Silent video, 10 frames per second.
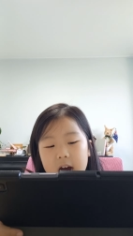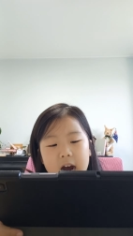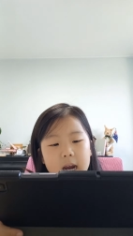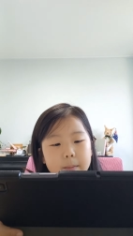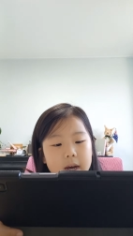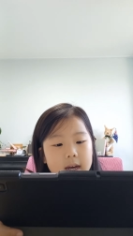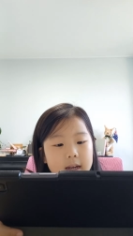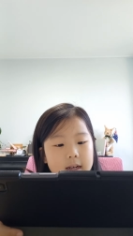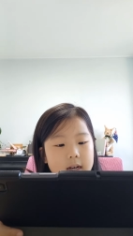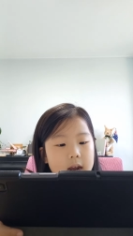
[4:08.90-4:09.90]
I'm
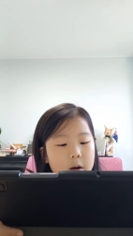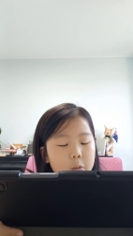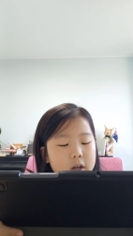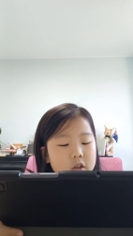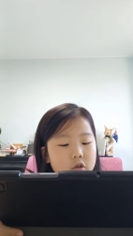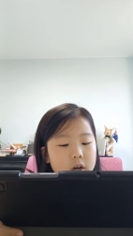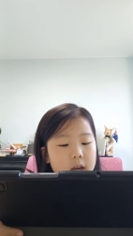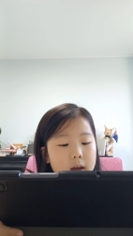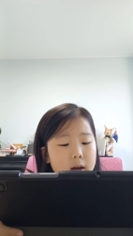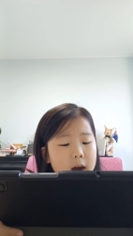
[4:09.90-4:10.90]
8. What's your name?